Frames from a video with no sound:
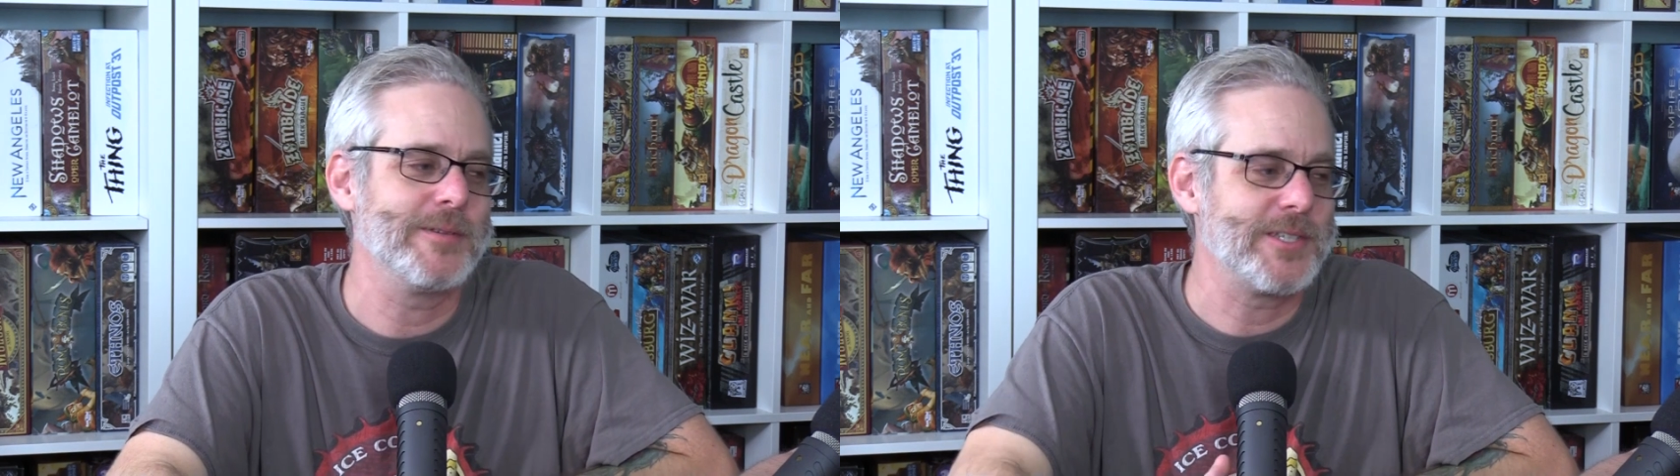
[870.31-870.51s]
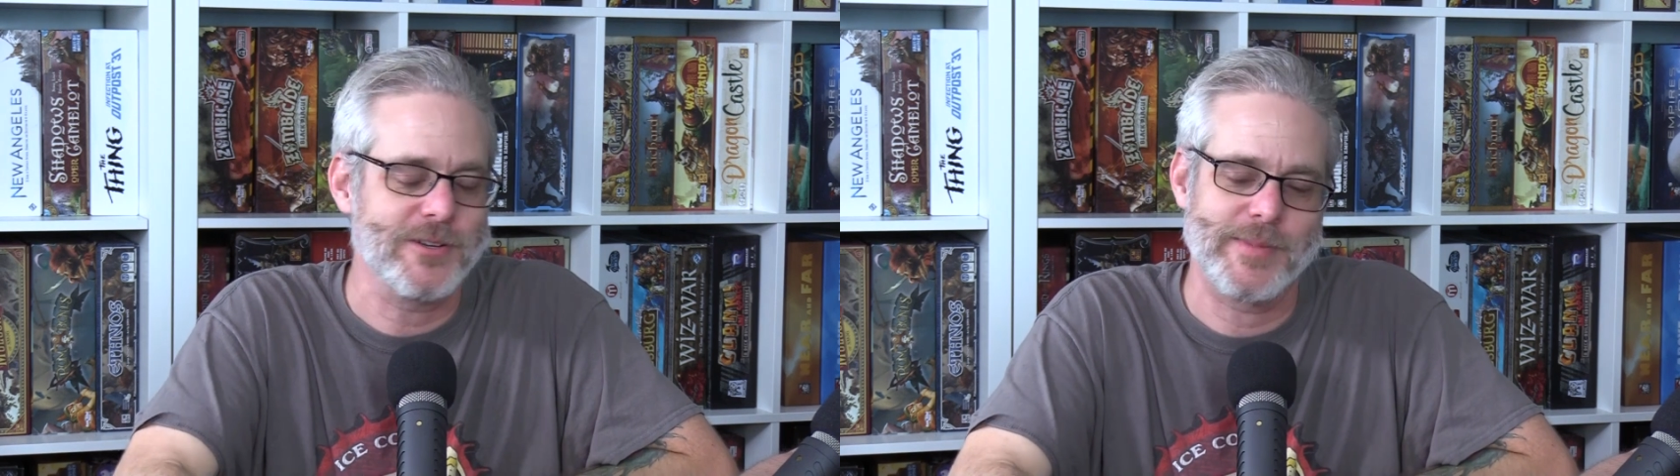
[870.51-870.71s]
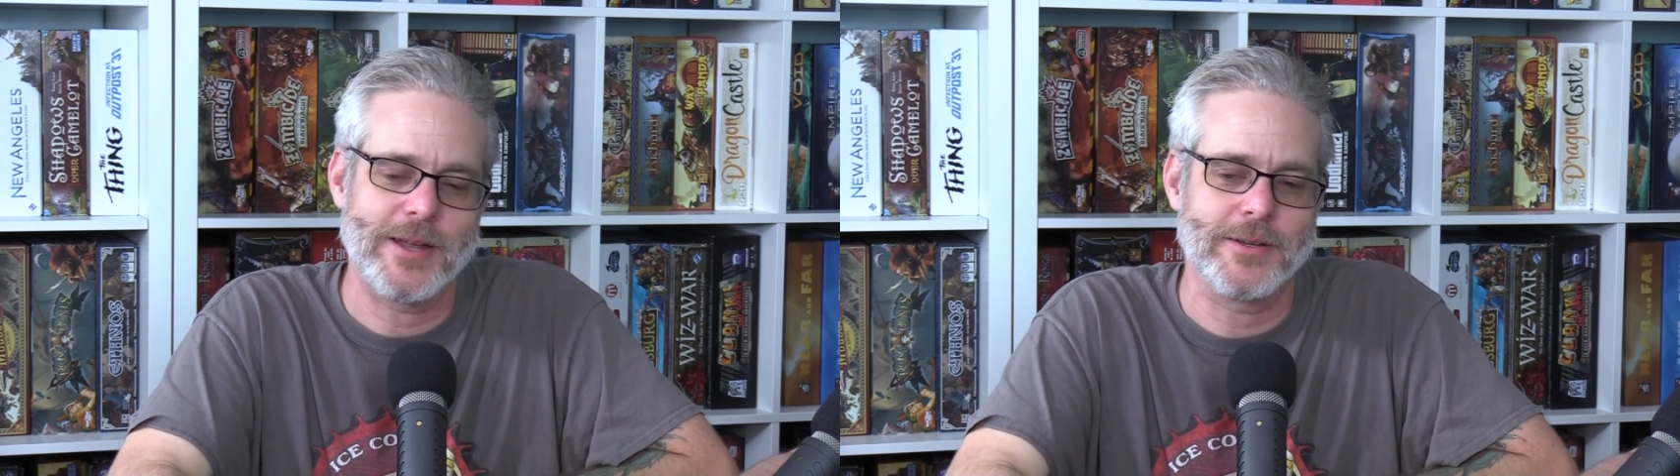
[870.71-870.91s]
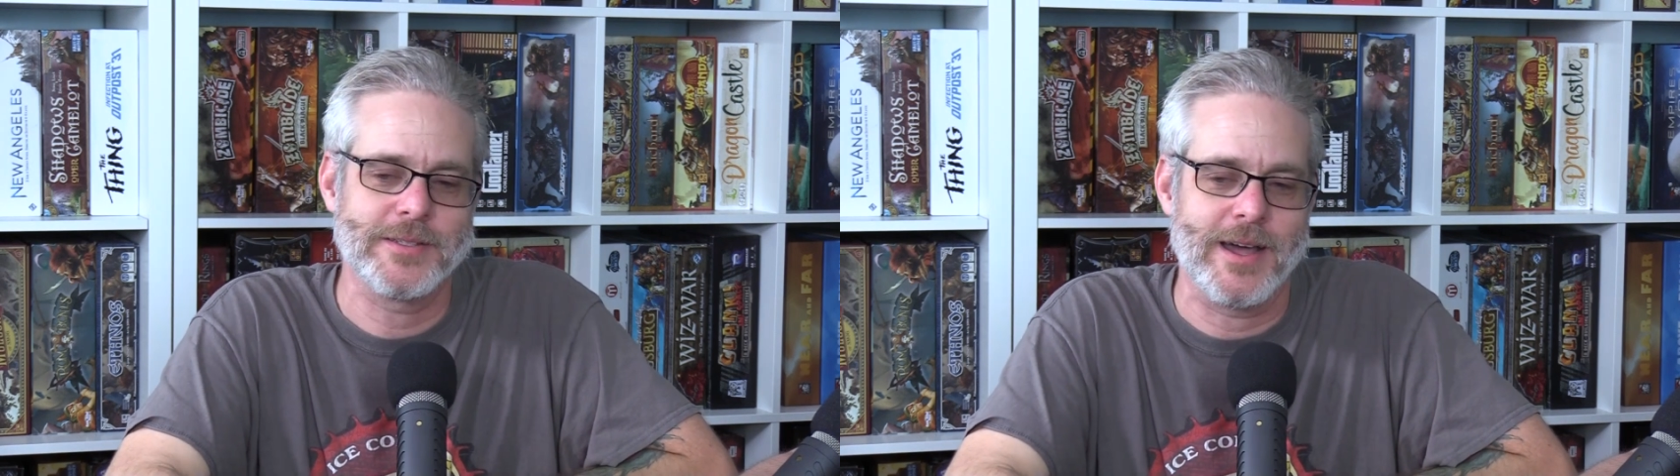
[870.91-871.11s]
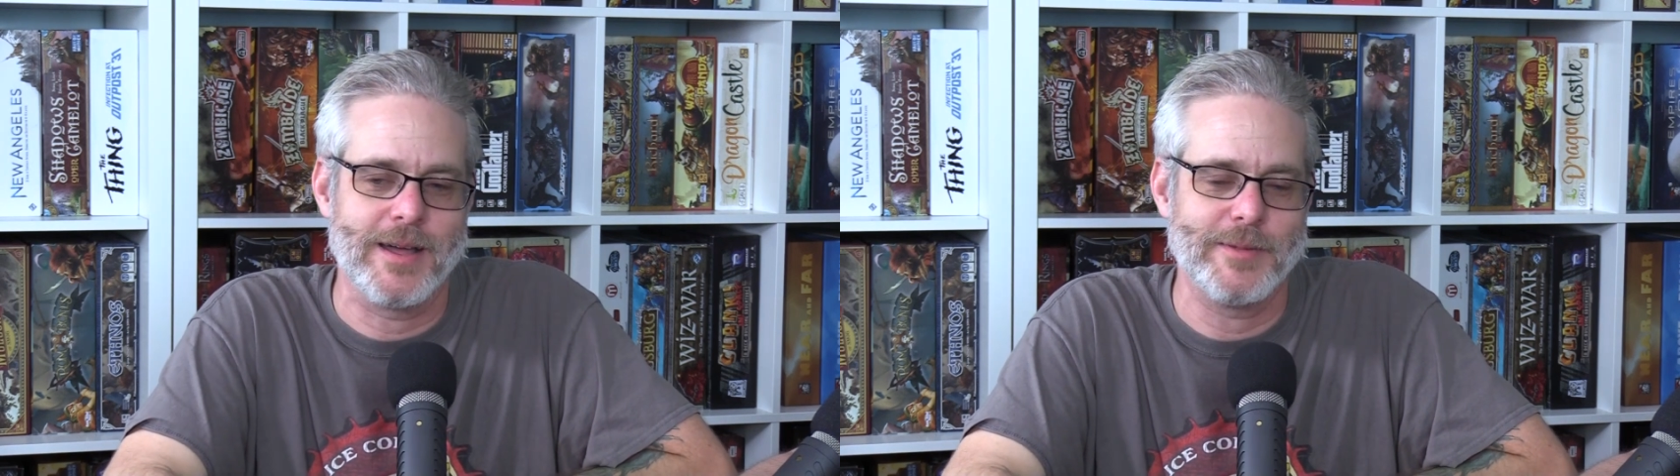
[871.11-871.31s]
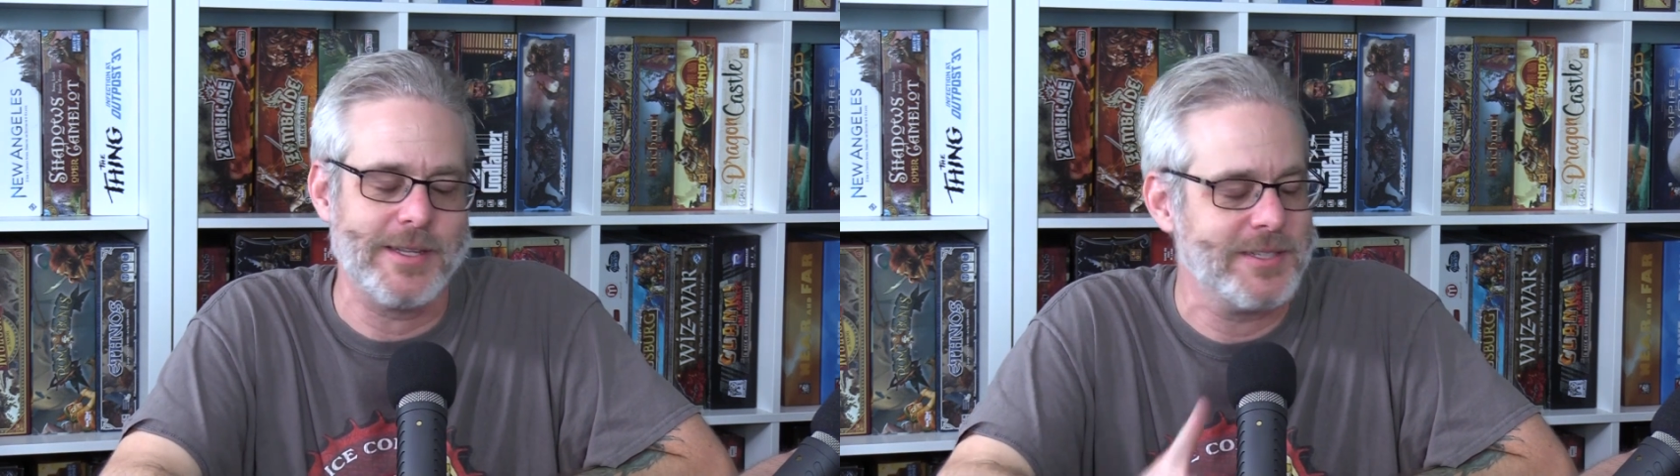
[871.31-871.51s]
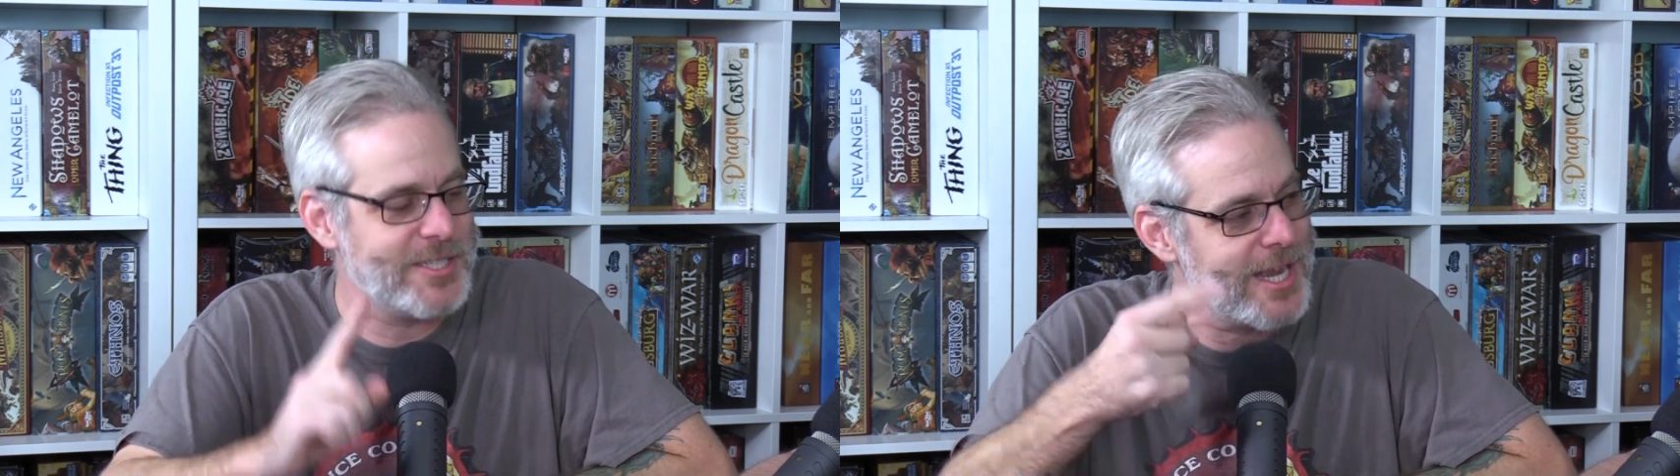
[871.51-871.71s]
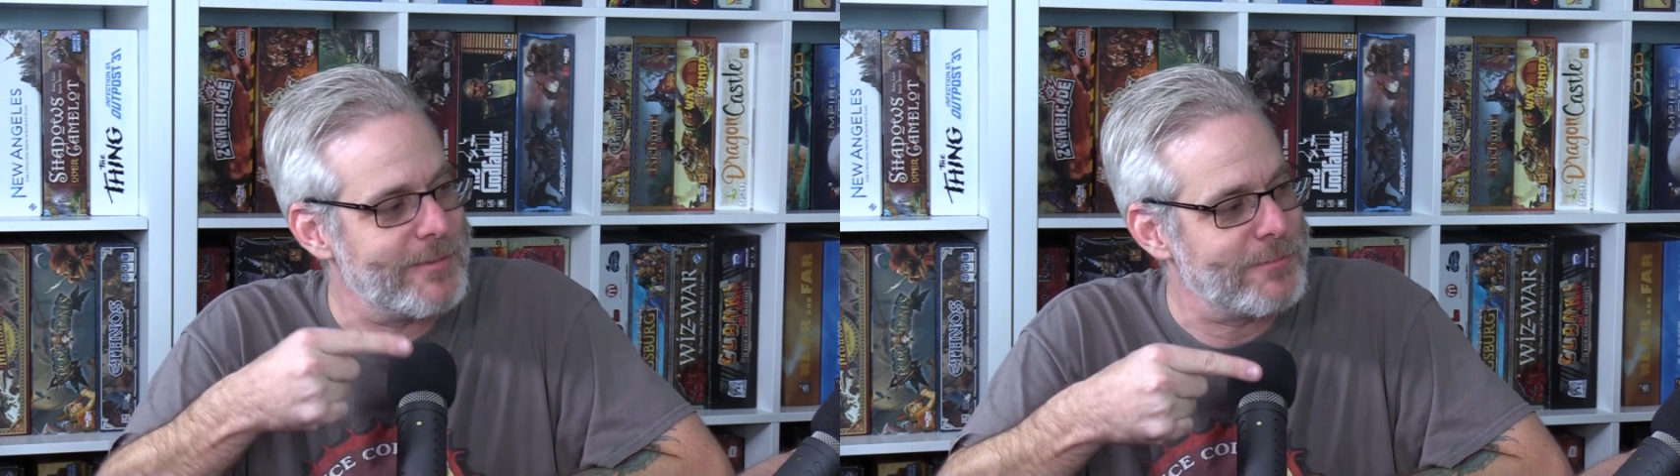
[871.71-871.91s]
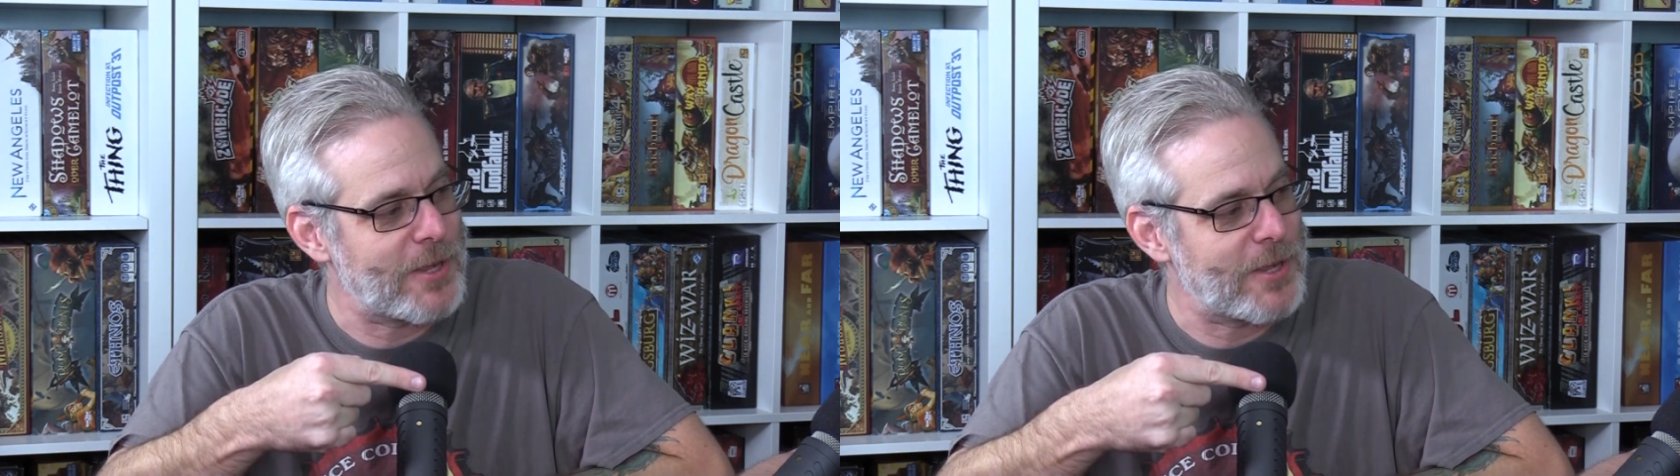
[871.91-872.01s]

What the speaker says: We joke about it all the time. And then Jamie